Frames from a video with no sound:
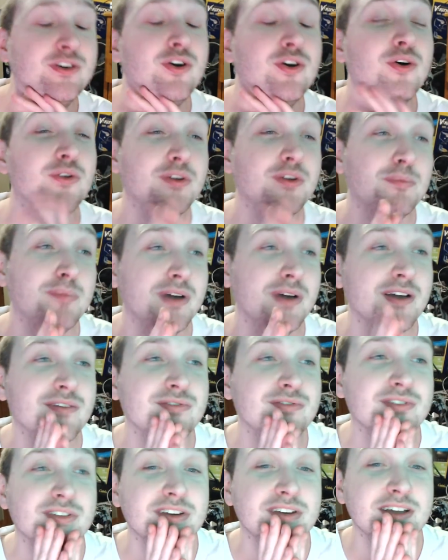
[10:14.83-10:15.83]
go to bed
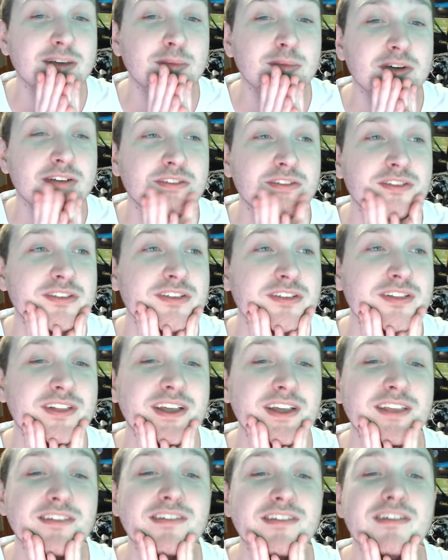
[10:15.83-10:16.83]
for the night because it's a
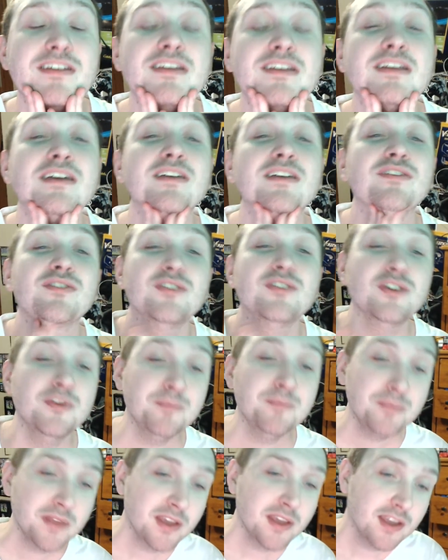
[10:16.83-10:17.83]
late Sunday.
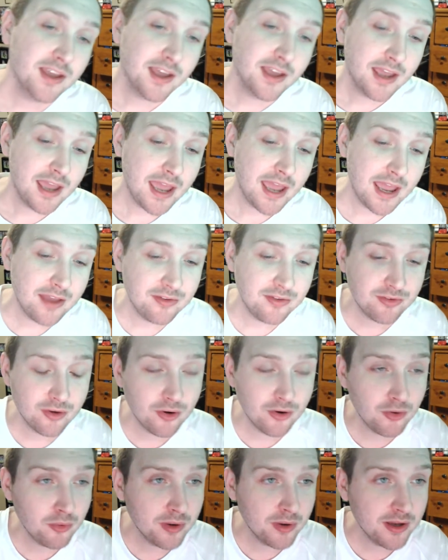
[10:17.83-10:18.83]
So as
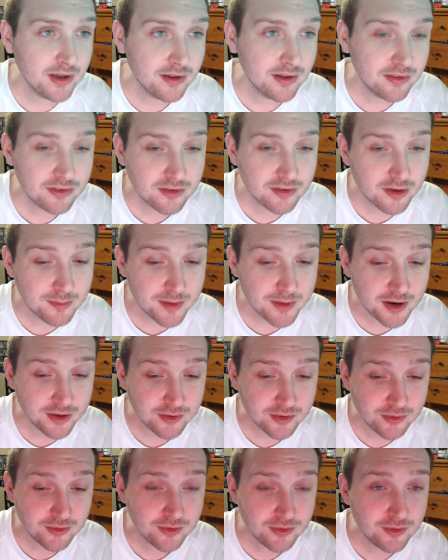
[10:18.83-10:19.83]
always, come on
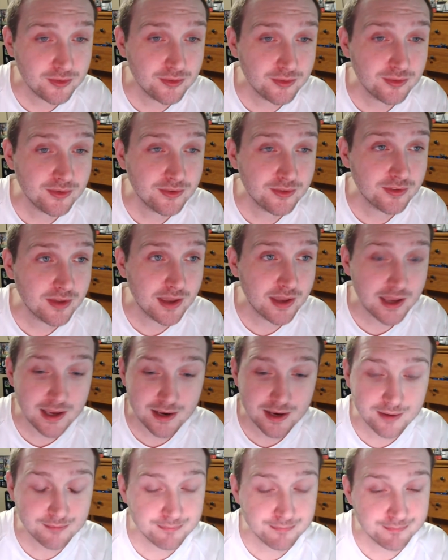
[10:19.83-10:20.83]
you loons
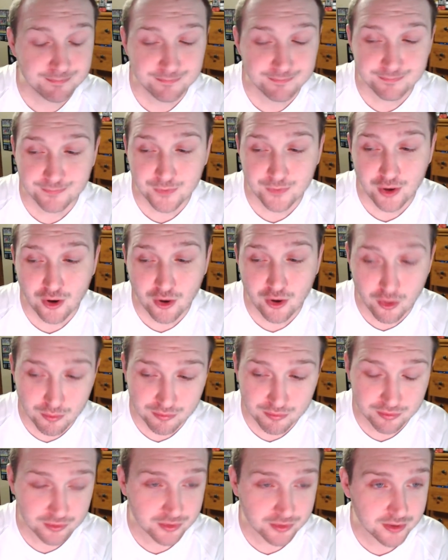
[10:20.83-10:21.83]
and
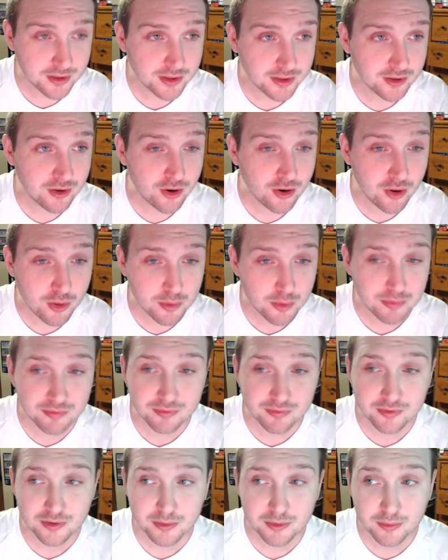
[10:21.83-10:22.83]
hopefully,
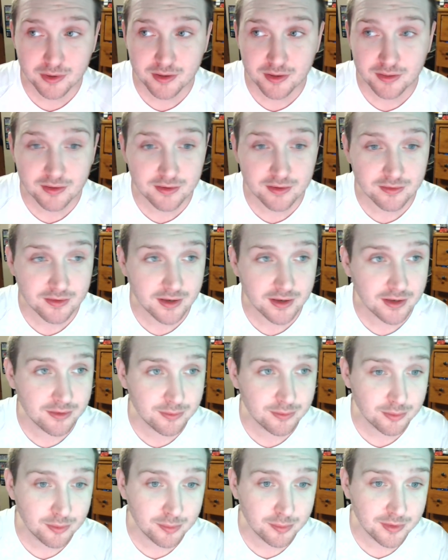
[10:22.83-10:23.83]
hopefully one of these
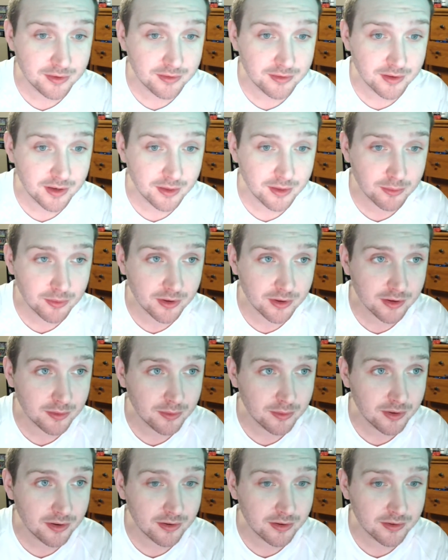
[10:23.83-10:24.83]
nights we'll be singing
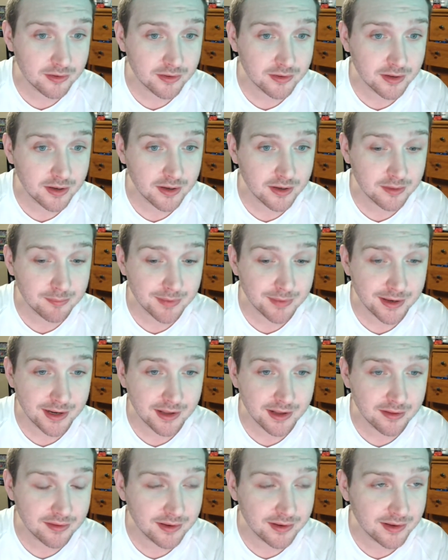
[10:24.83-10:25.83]
Wonderwall um, at
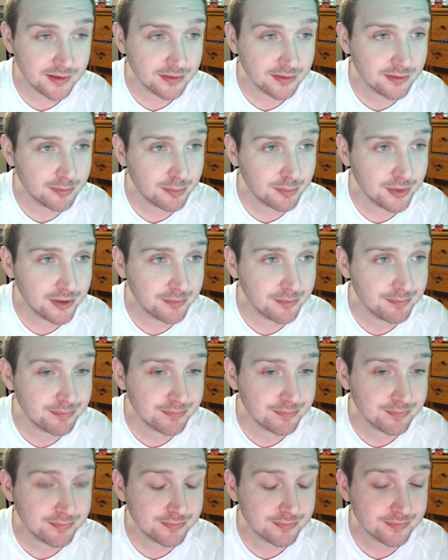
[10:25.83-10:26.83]
Alliance. But
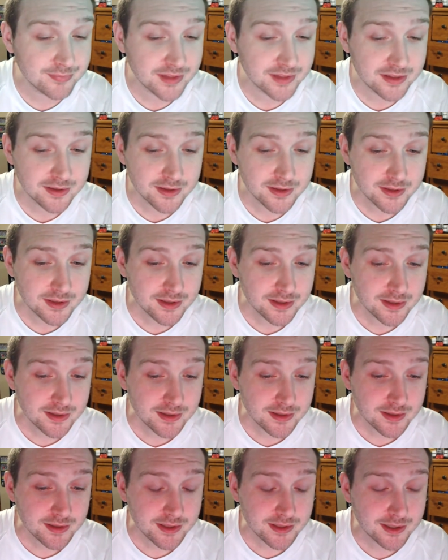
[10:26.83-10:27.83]

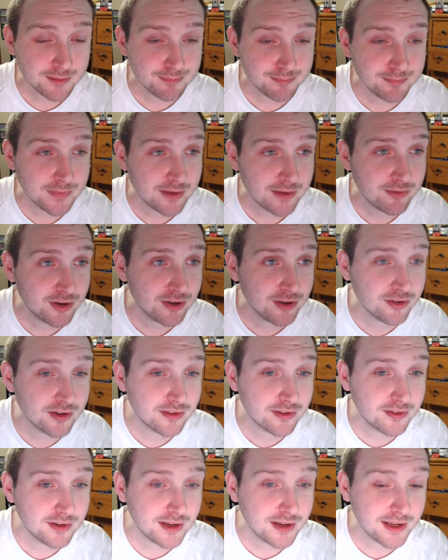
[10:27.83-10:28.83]
yep, have a good
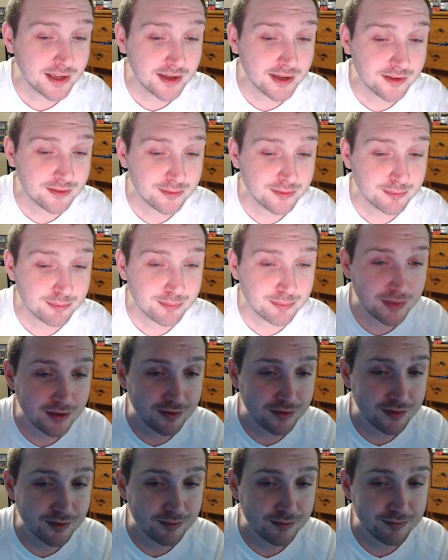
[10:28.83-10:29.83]
rest of the night, guys.
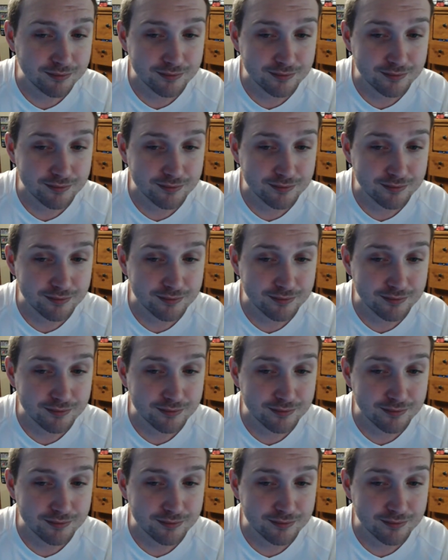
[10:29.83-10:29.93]
Peace.